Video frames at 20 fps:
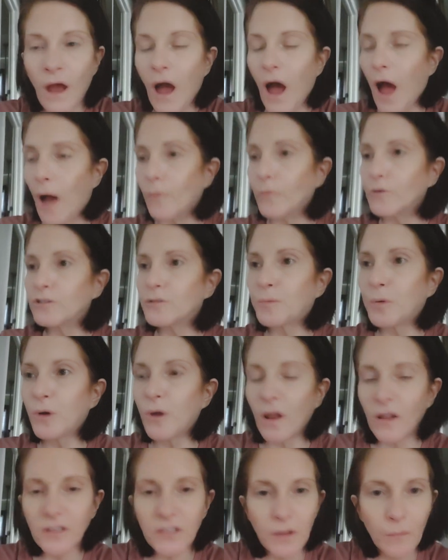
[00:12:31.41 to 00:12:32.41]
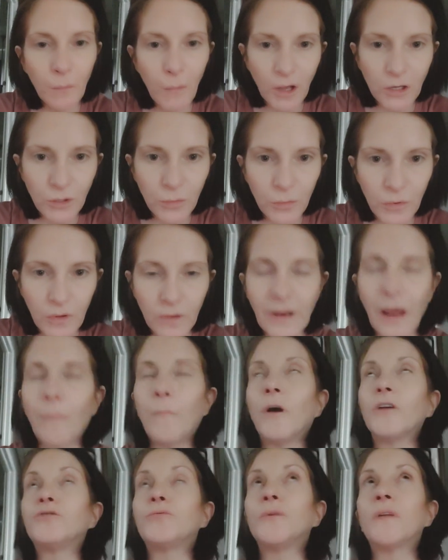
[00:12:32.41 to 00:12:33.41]
I was put on some muscle, not
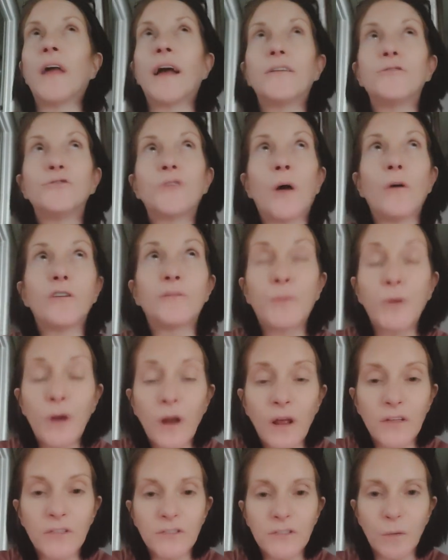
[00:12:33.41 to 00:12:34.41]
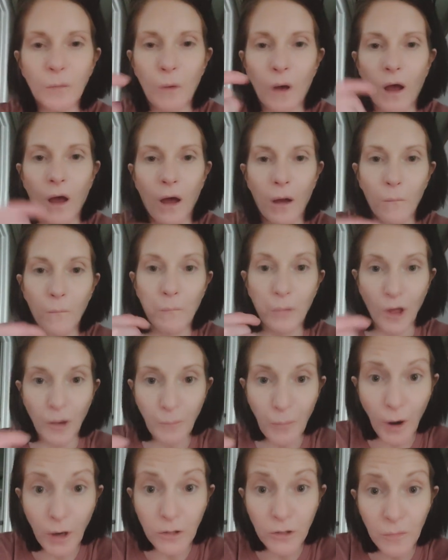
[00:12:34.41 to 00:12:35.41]
muscle relaxers. I was put on some um, blood
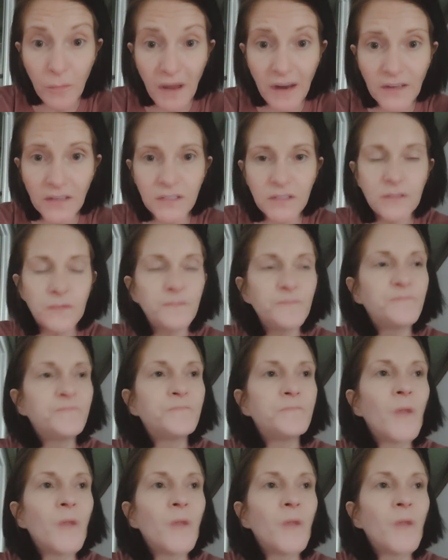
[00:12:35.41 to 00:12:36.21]
pressure medicine